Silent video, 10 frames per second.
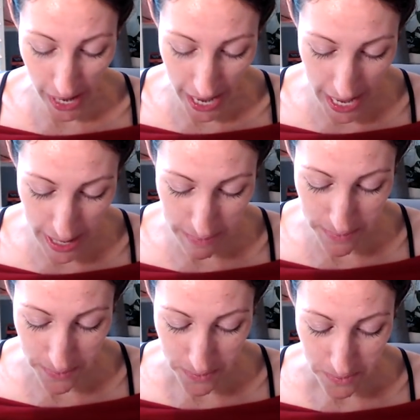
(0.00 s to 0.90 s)

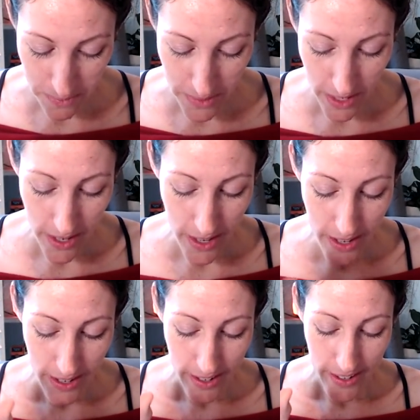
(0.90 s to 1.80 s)
um,
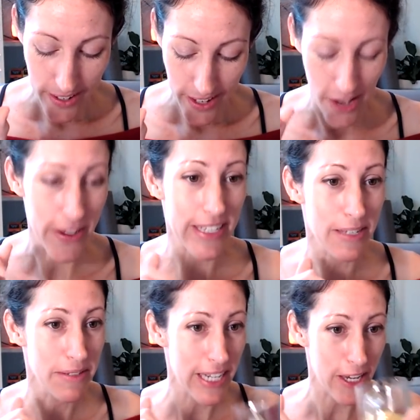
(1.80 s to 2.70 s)
okay, so
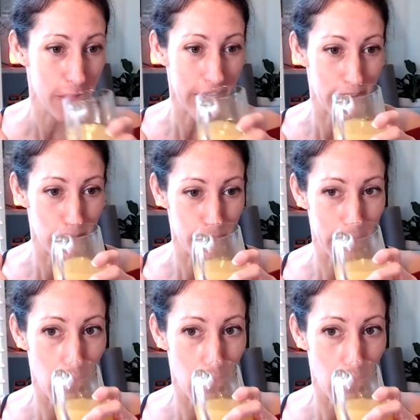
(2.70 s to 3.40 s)
let me take a quick little swing.